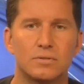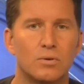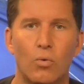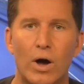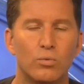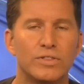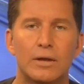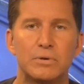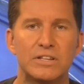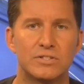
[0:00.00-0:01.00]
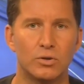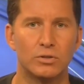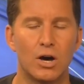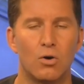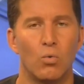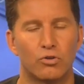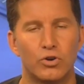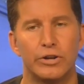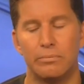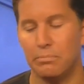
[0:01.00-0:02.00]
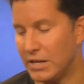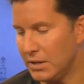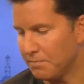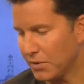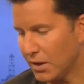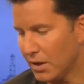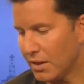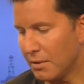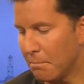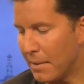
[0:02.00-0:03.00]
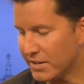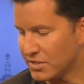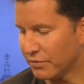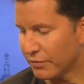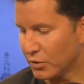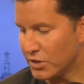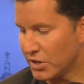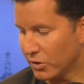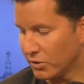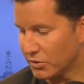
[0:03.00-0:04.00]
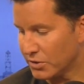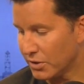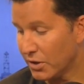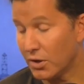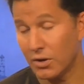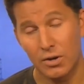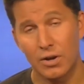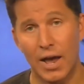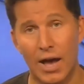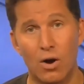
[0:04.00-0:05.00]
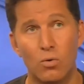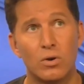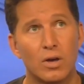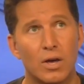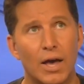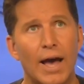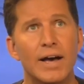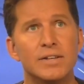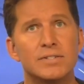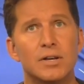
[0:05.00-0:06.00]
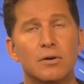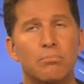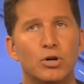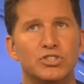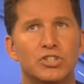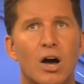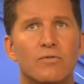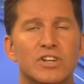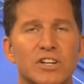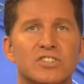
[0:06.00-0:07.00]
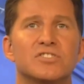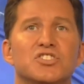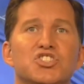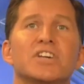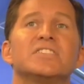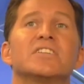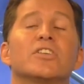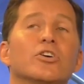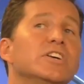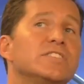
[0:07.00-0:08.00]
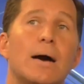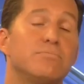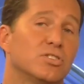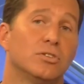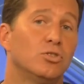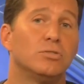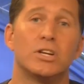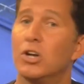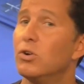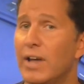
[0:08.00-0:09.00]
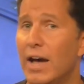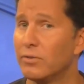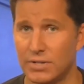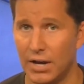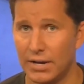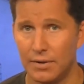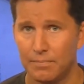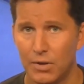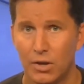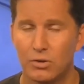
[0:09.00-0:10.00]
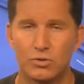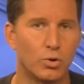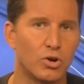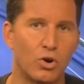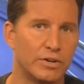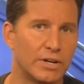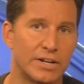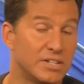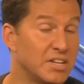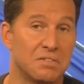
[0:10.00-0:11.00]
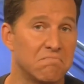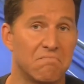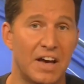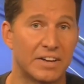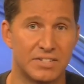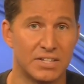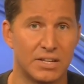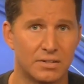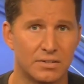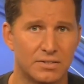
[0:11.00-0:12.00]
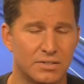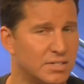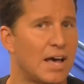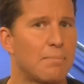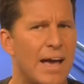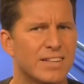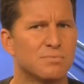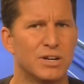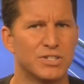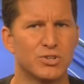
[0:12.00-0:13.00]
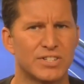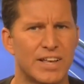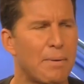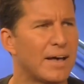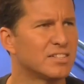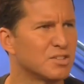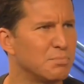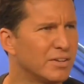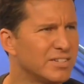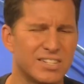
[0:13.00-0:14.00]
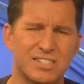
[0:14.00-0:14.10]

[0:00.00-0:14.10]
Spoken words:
Why would that be so low? Well, could it be that medicine for years now has pushed a conversation suggesting there is absolutely no downside to a COVID-19 vaccine? Does that pass muster? Does that pass the smell test?